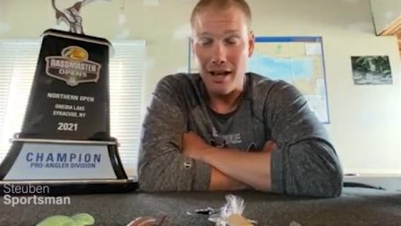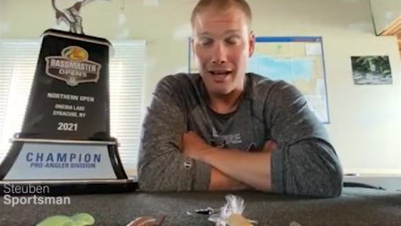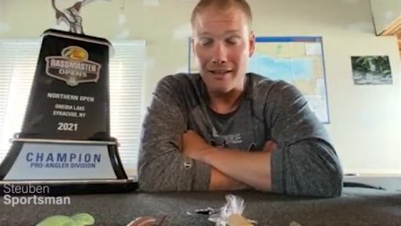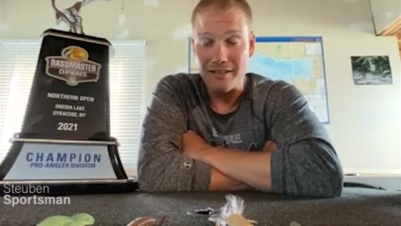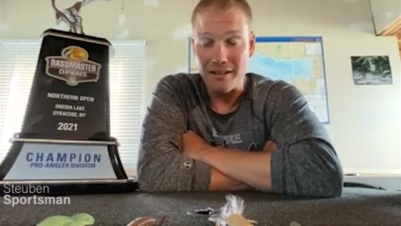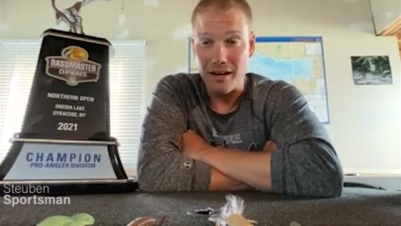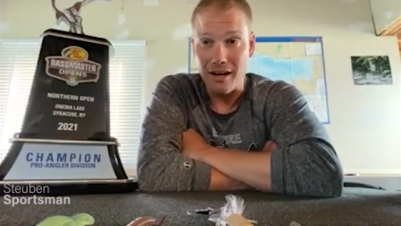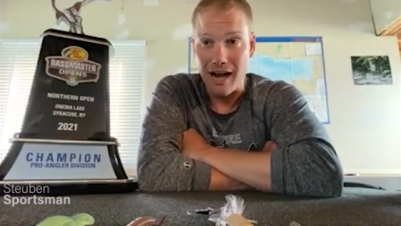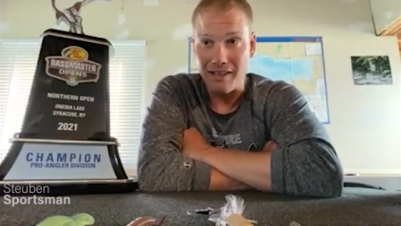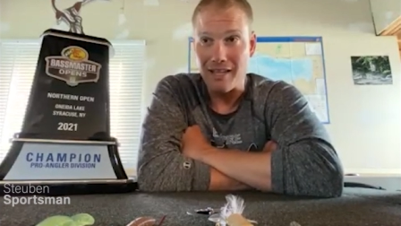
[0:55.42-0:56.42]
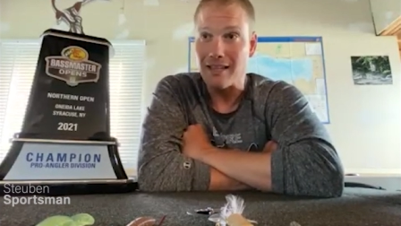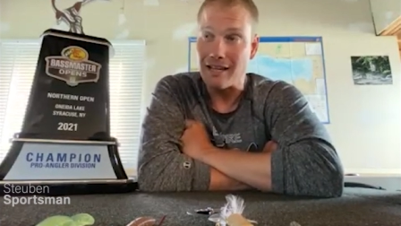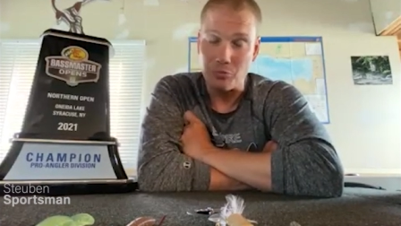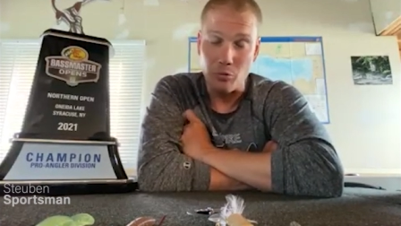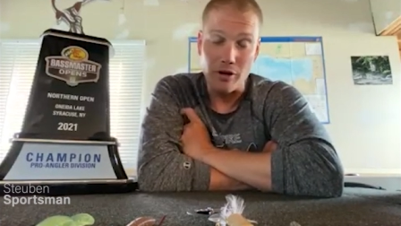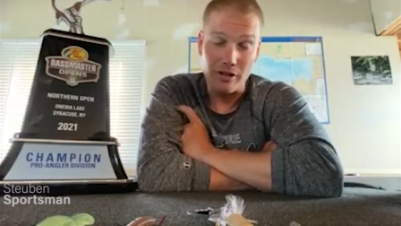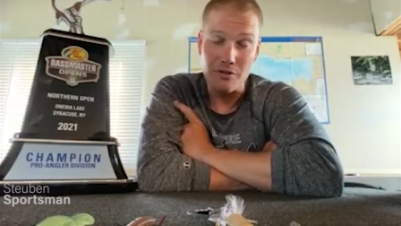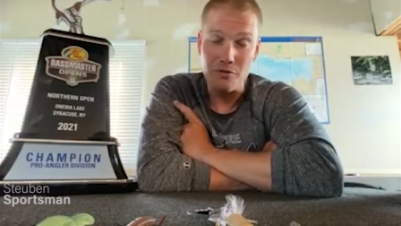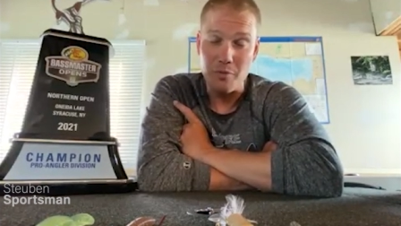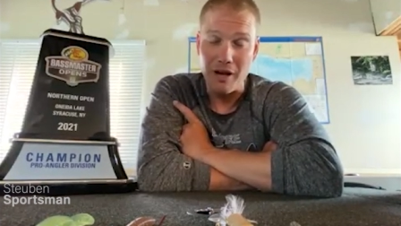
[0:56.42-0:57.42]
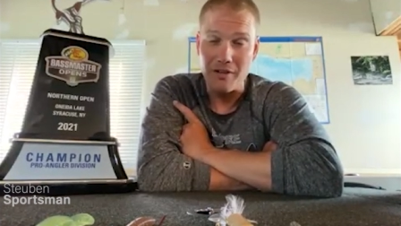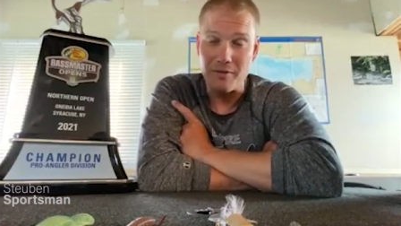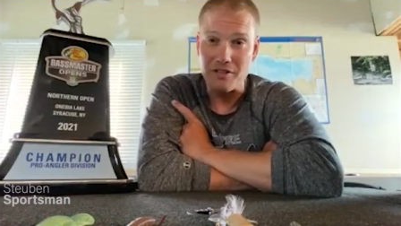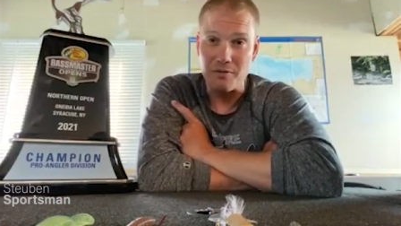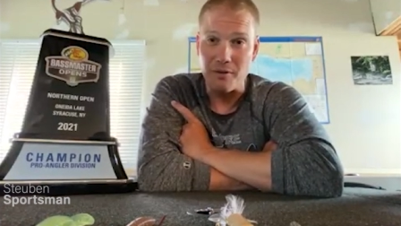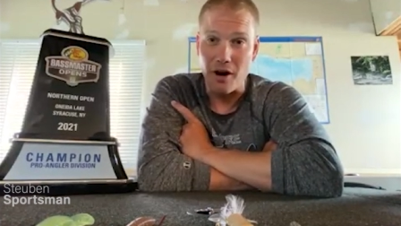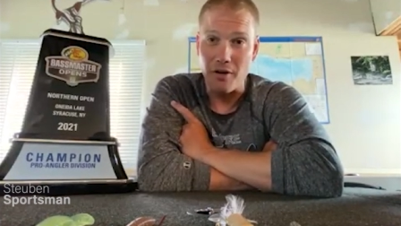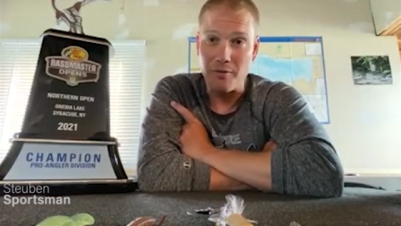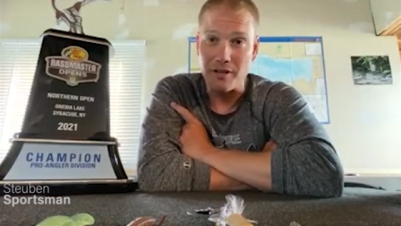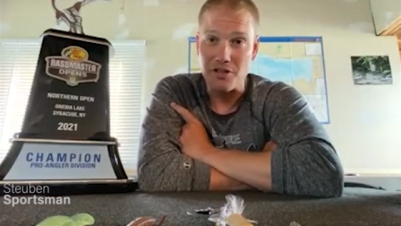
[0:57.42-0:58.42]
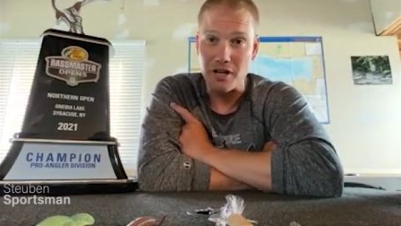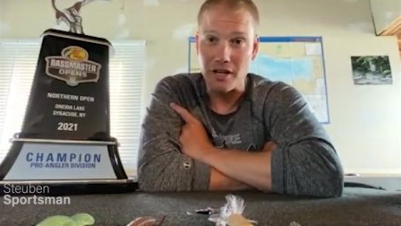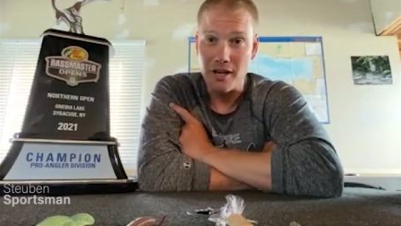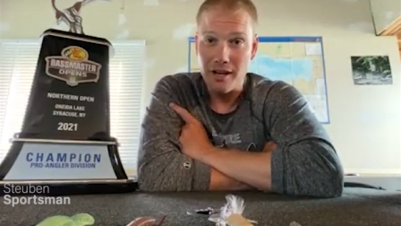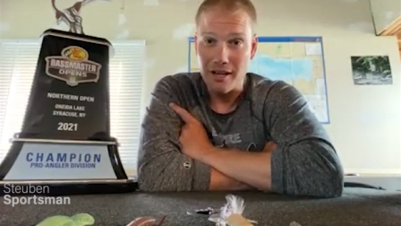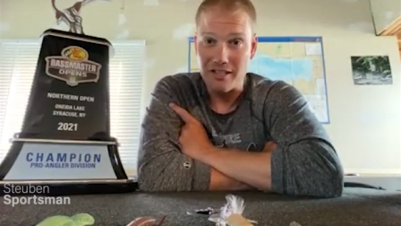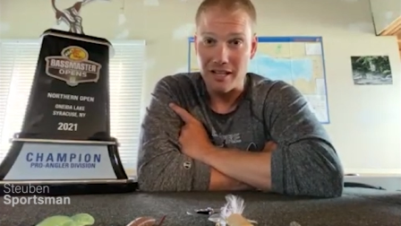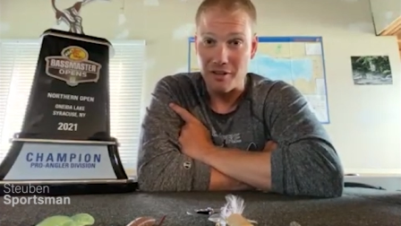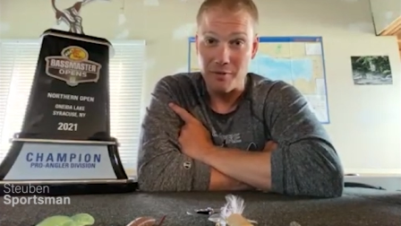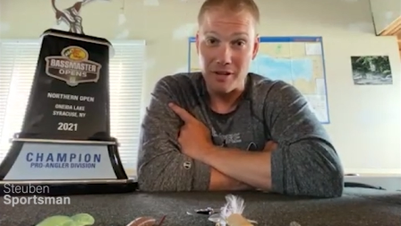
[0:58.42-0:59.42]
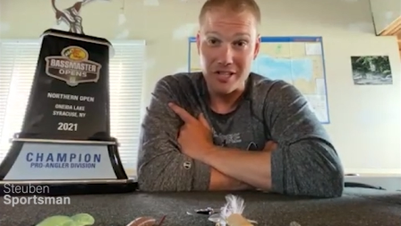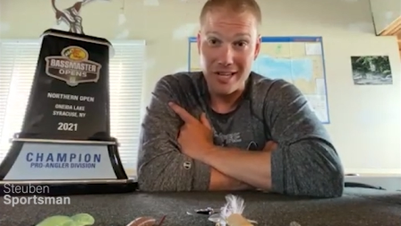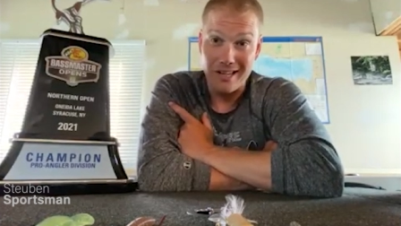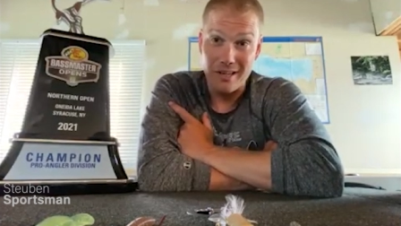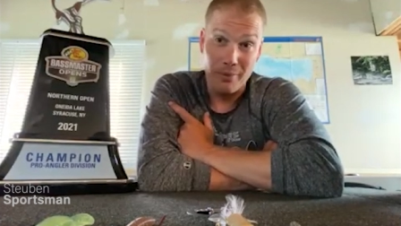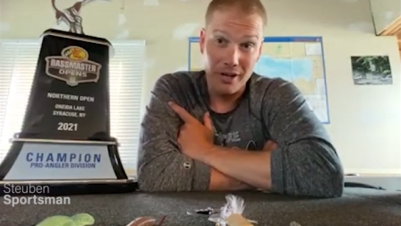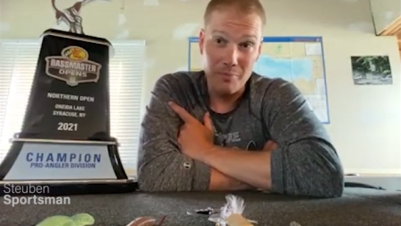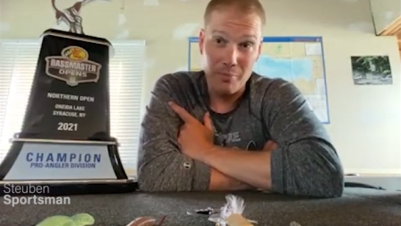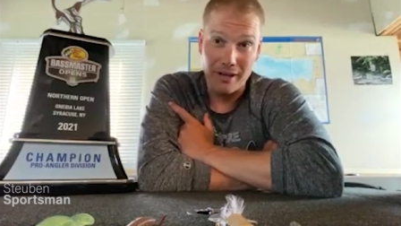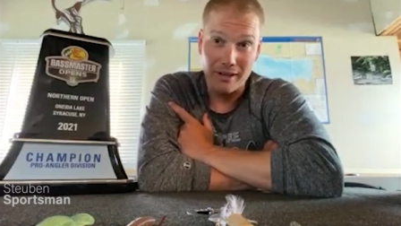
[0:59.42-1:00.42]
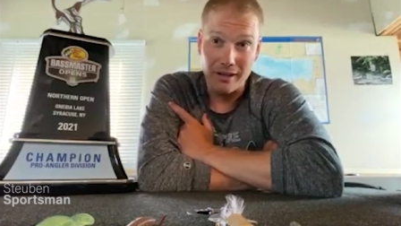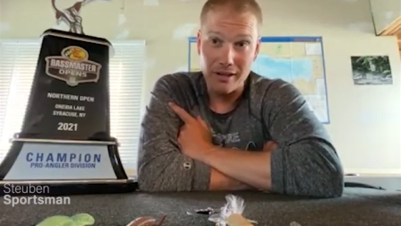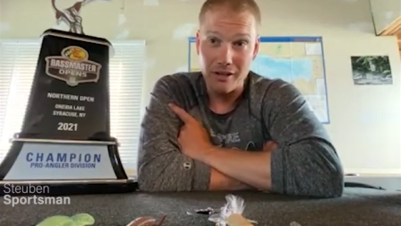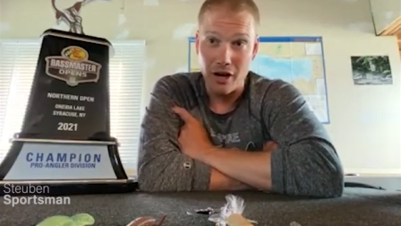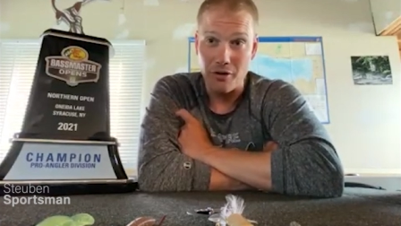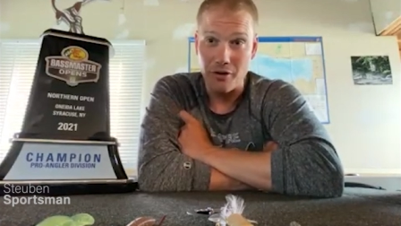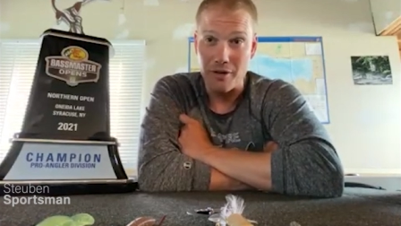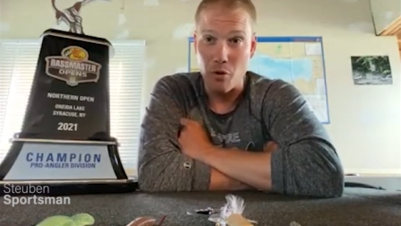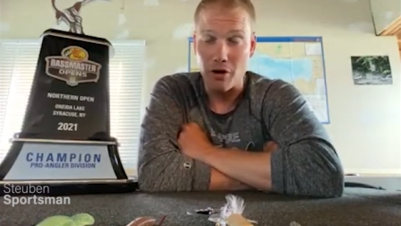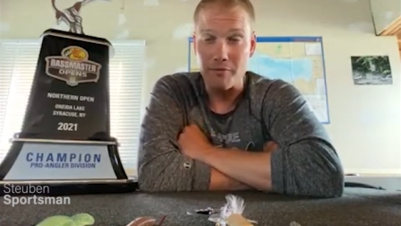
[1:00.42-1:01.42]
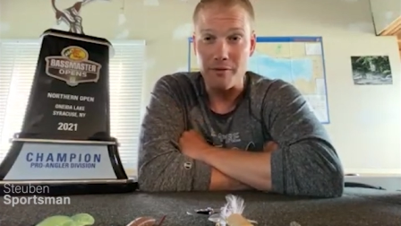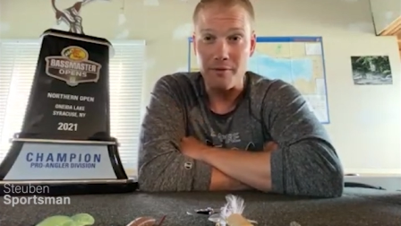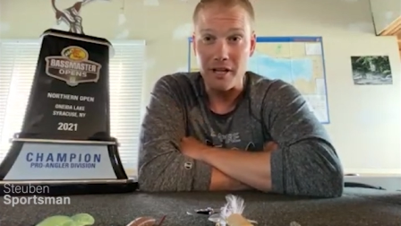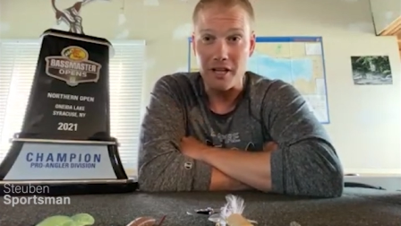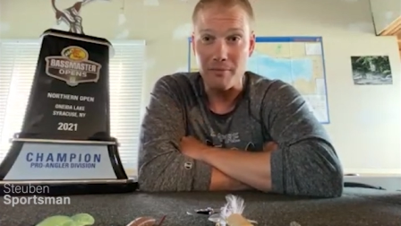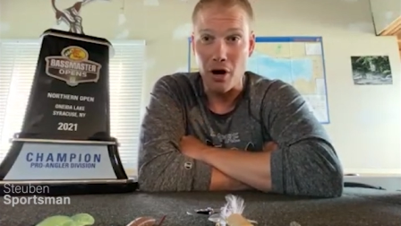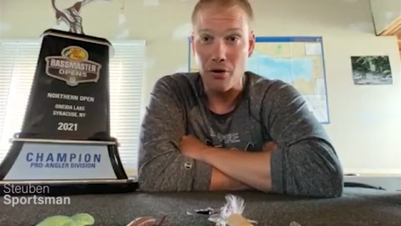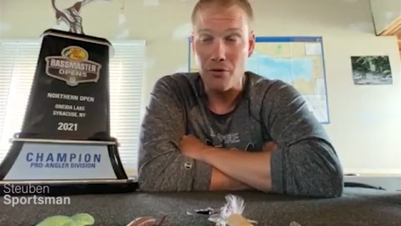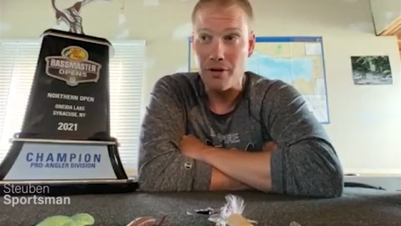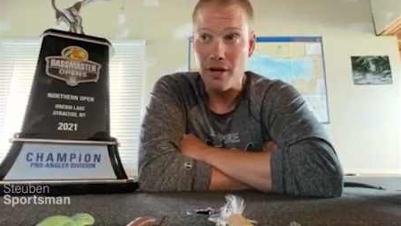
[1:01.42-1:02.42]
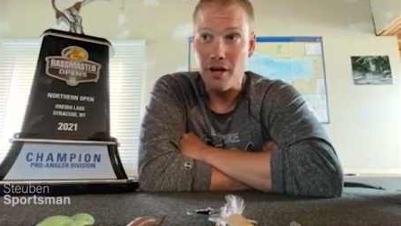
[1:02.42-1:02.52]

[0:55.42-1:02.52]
And uh, I think that's one of the huge benefits of fall fishing is that the fish tend to bite better. You know, they're in more of a mm-hmm. feeding mode.